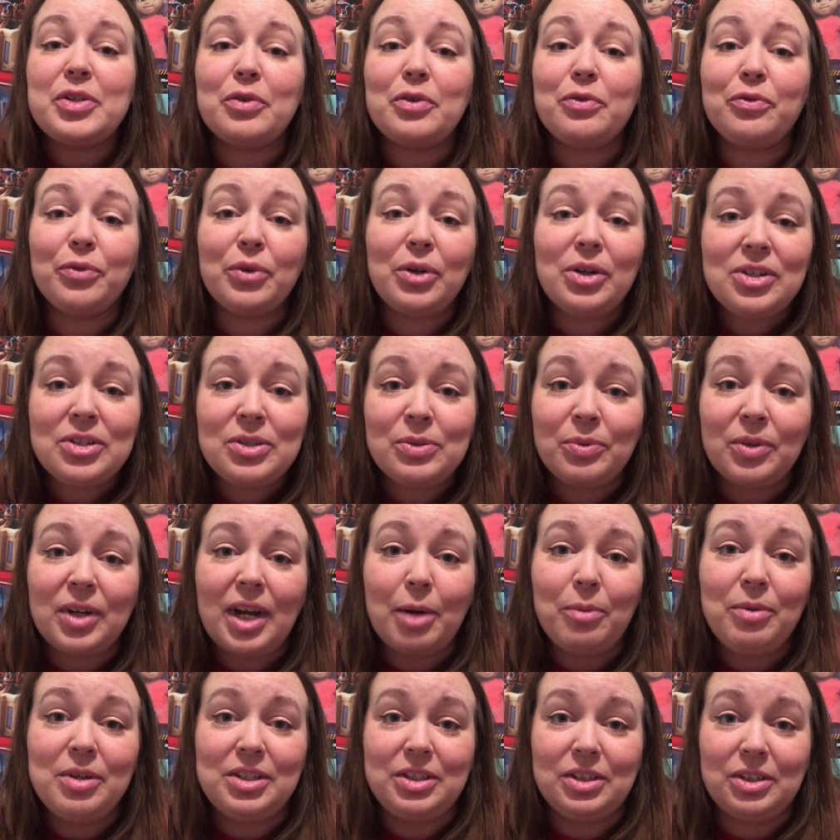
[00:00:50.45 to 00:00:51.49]
So first, what
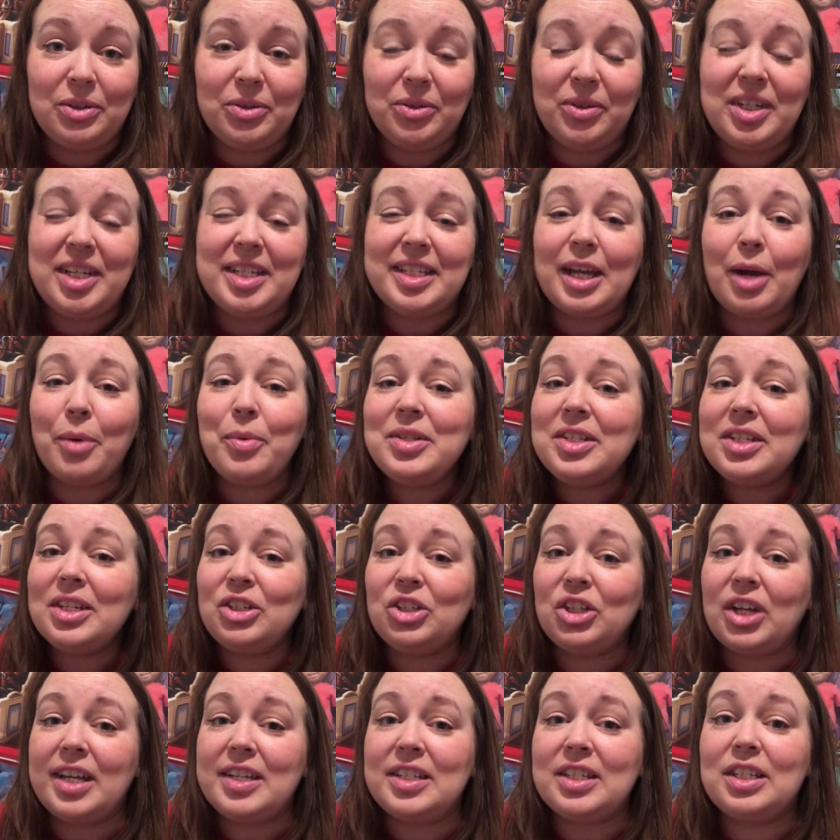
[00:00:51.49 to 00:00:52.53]
I would do is I would
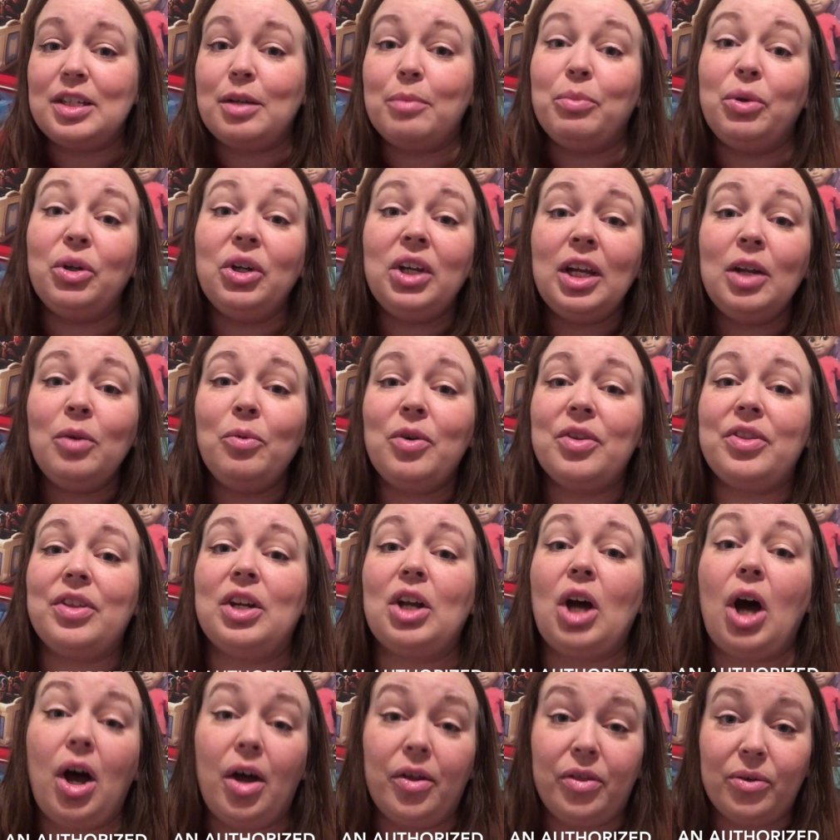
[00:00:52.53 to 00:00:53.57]
suggest booking with
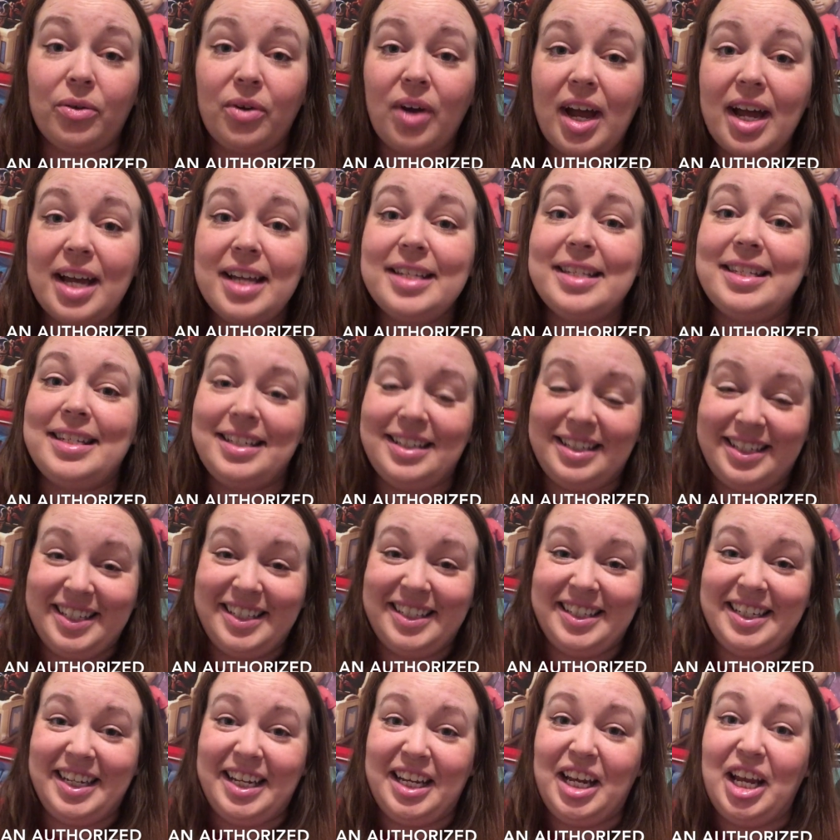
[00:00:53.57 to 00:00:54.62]
an authorized
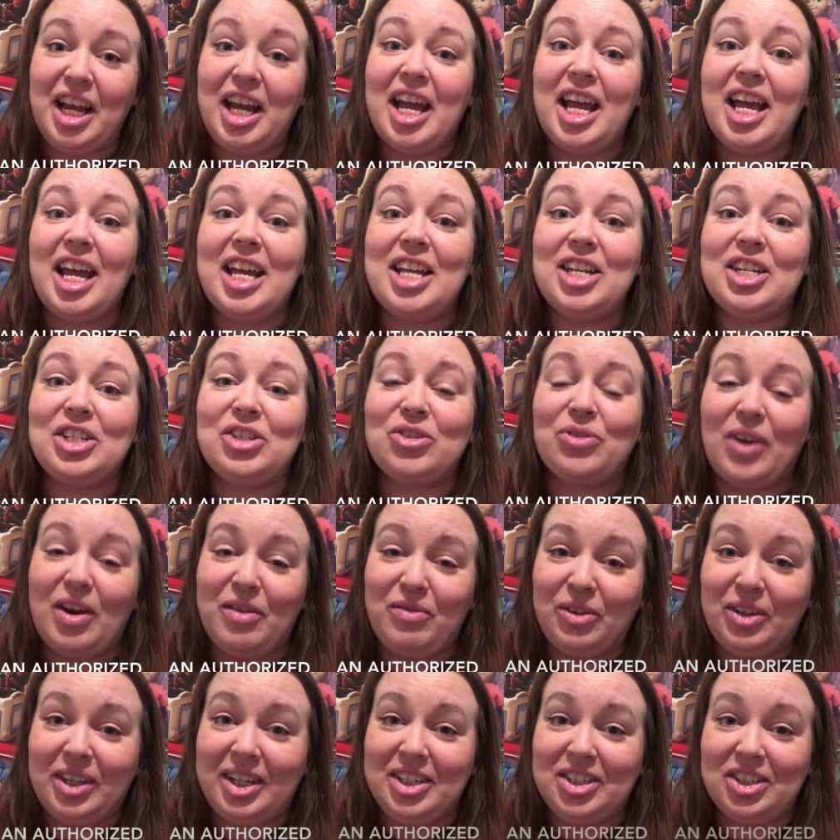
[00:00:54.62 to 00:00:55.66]
Disney
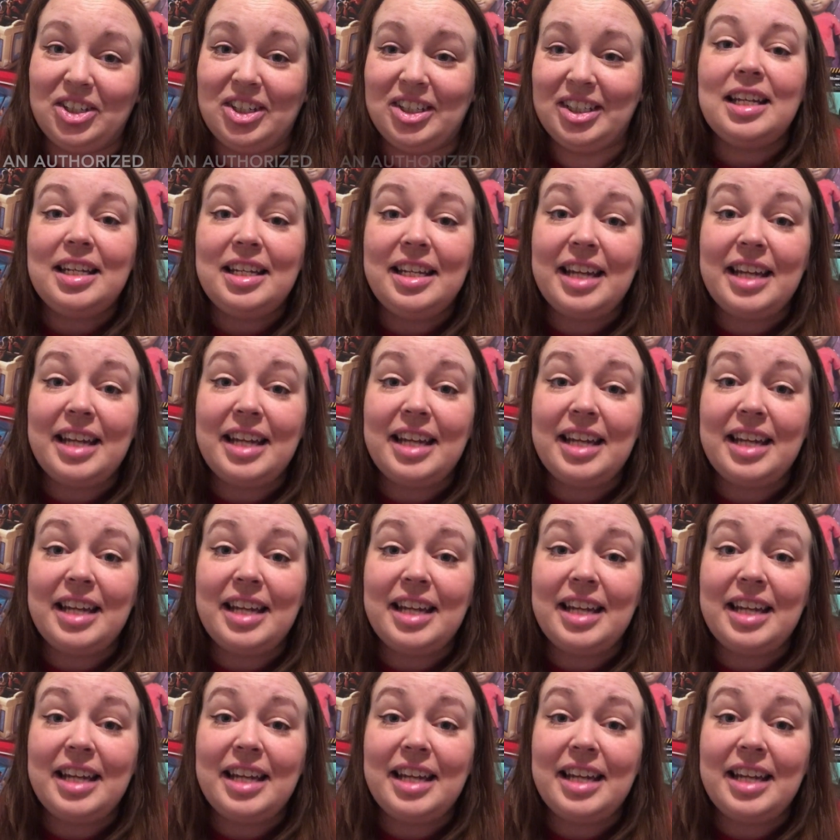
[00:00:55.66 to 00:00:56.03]
travel agent.